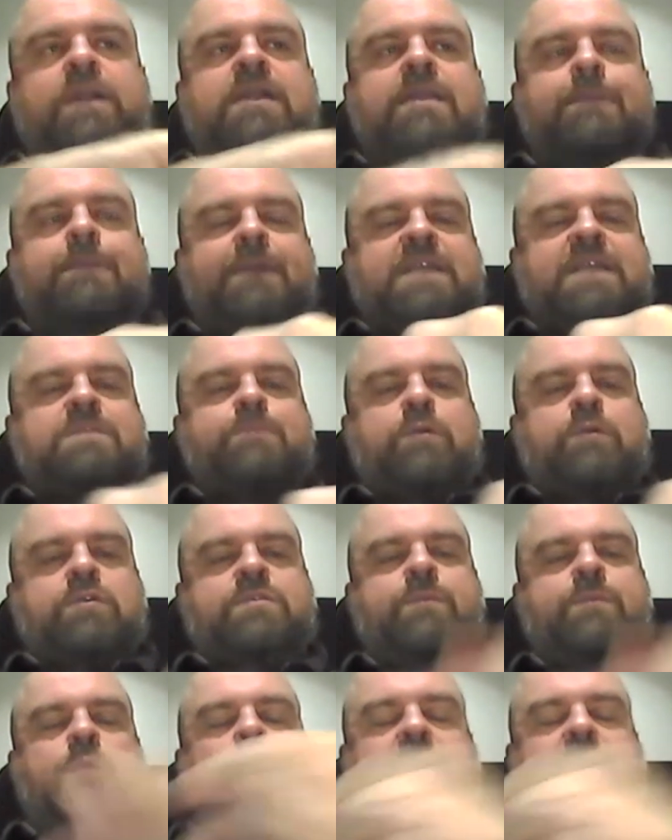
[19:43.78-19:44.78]
it in the best
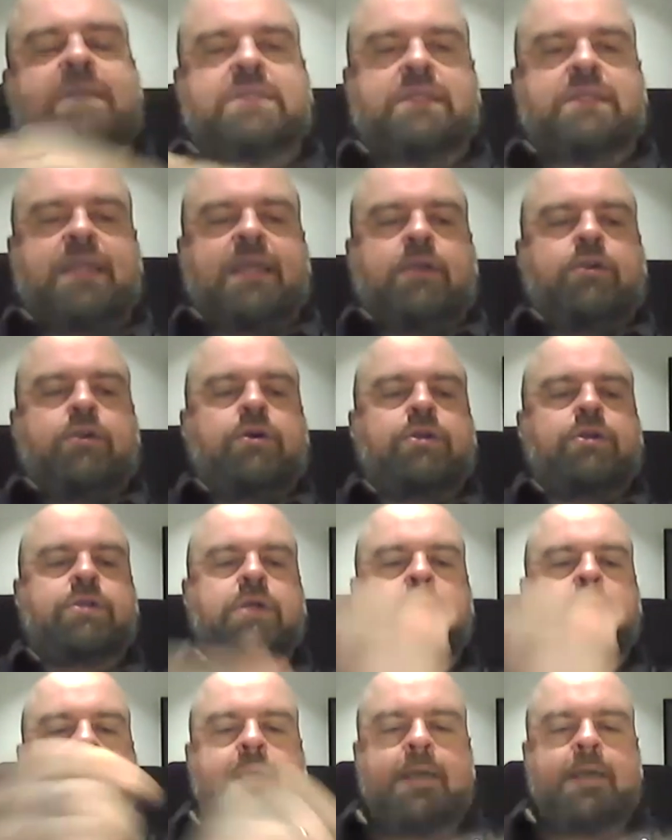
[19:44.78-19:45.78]
possible ways that they could.
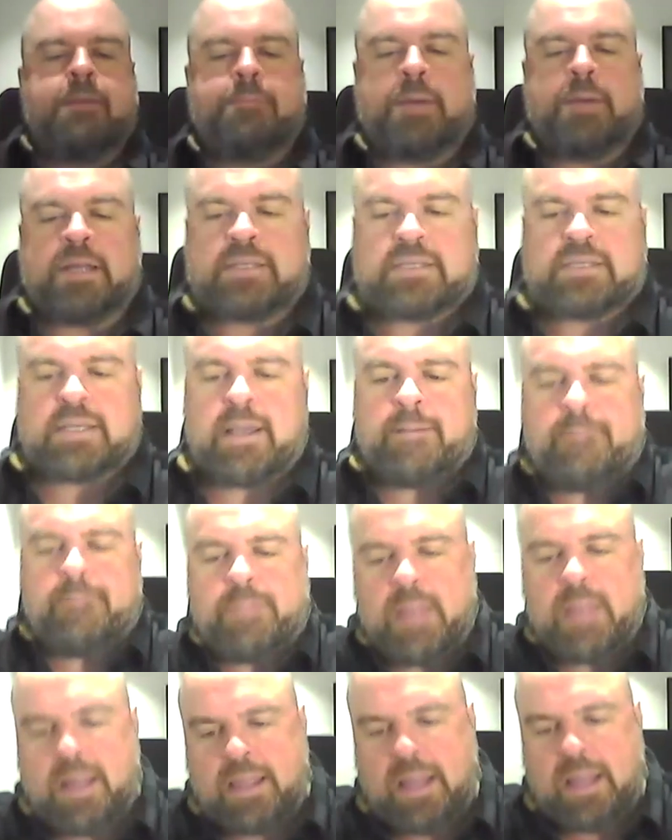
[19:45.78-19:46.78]
But
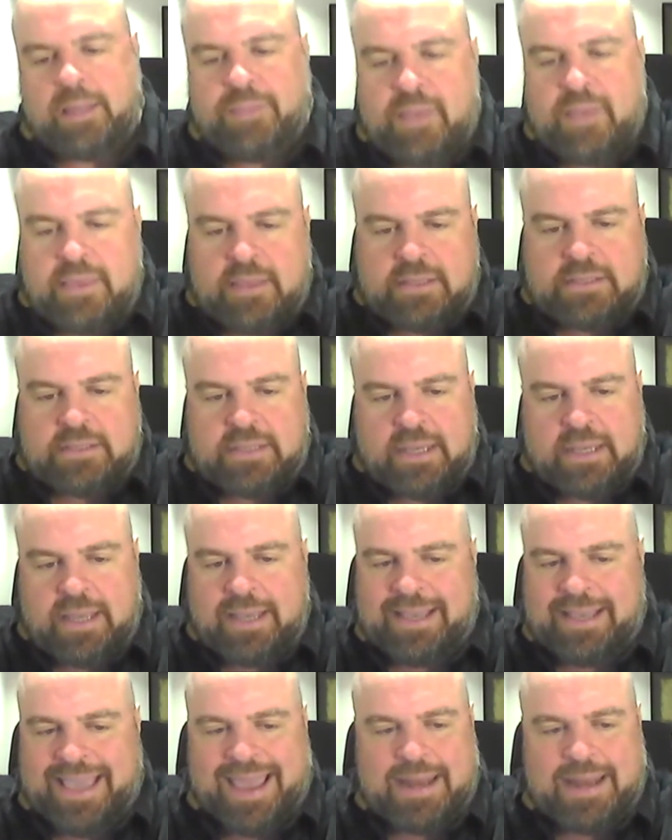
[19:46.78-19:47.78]
I think that,
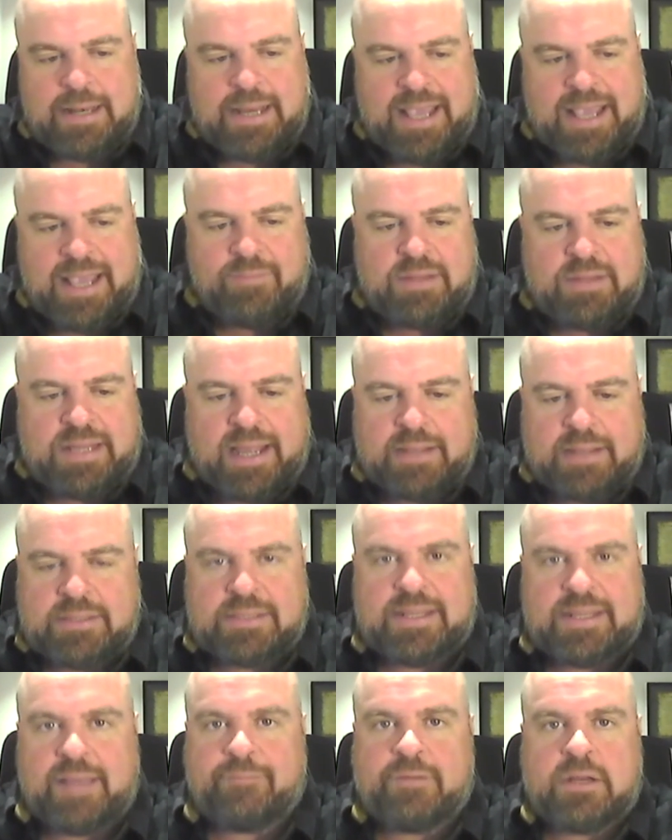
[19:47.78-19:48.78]
again, even down to
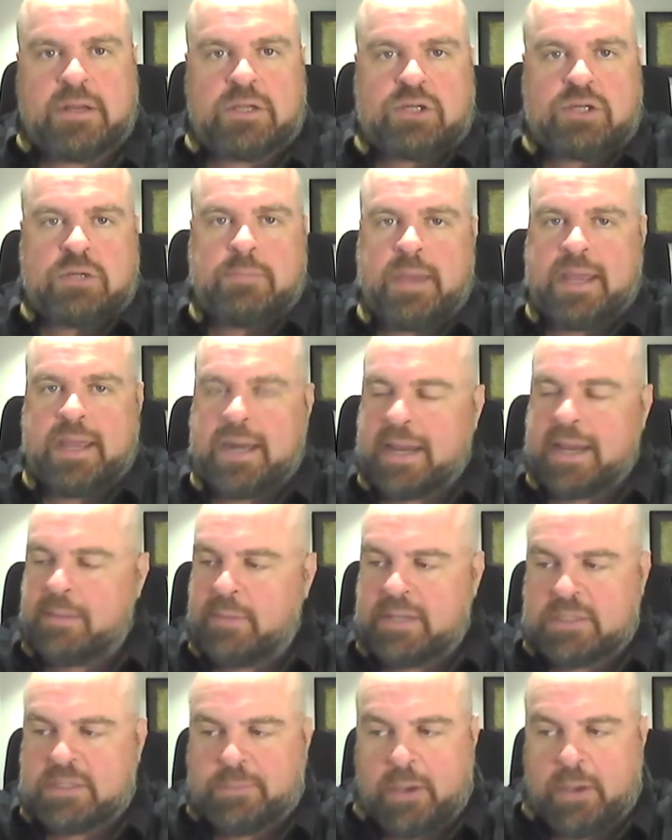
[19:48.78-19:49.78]
definition, mate, and
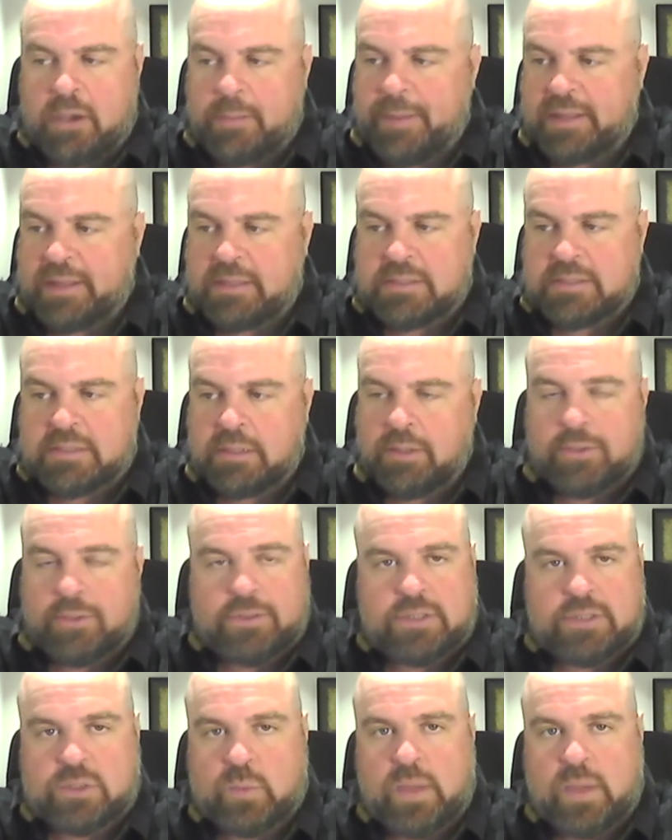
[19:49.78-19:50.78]
we spoke about this a lot
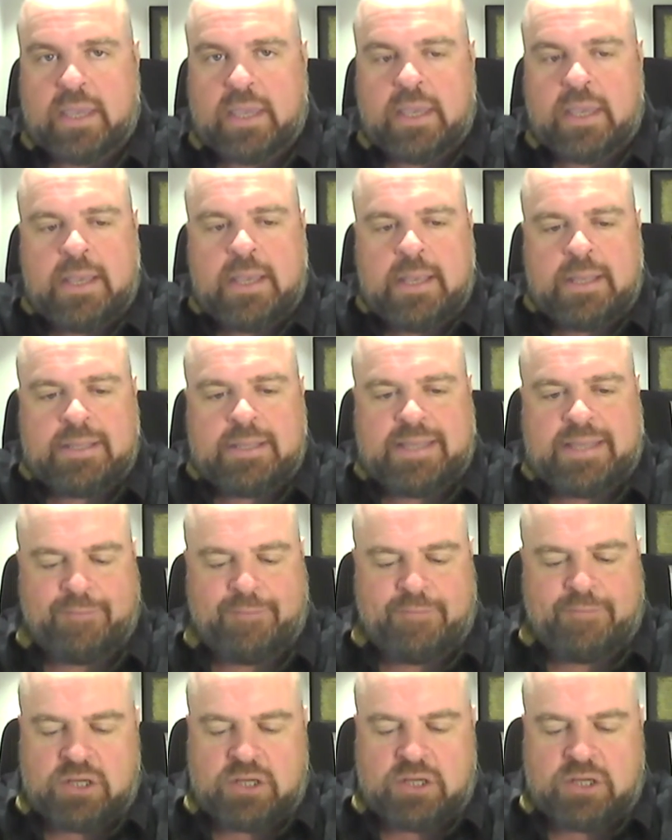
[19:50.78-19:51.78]
this week,
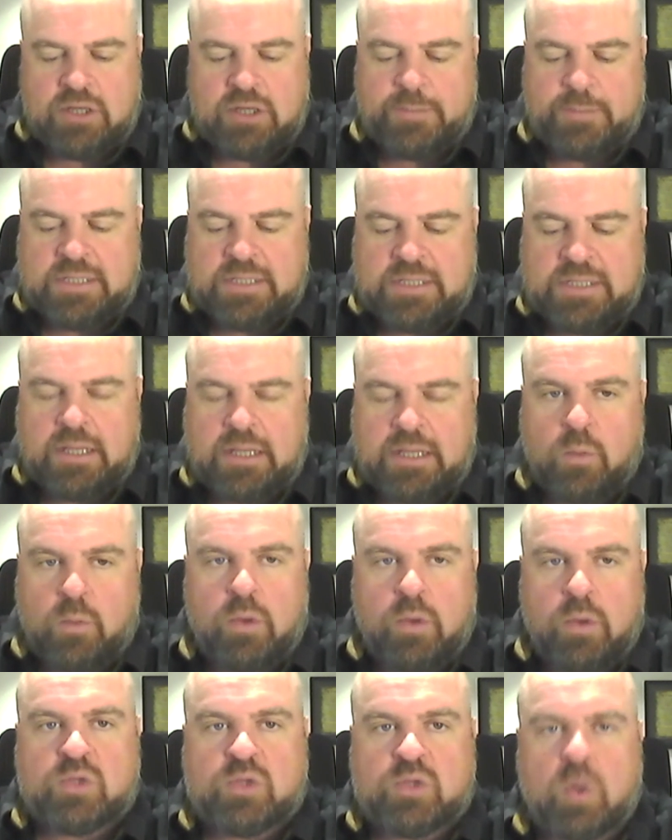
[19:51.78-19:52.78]
definition of particular
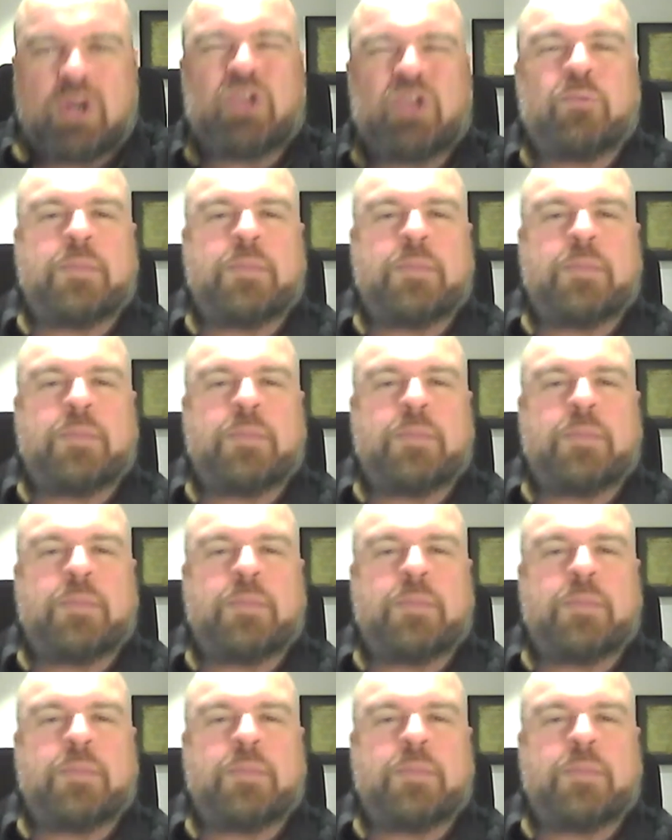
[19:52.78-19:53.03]
words. What do you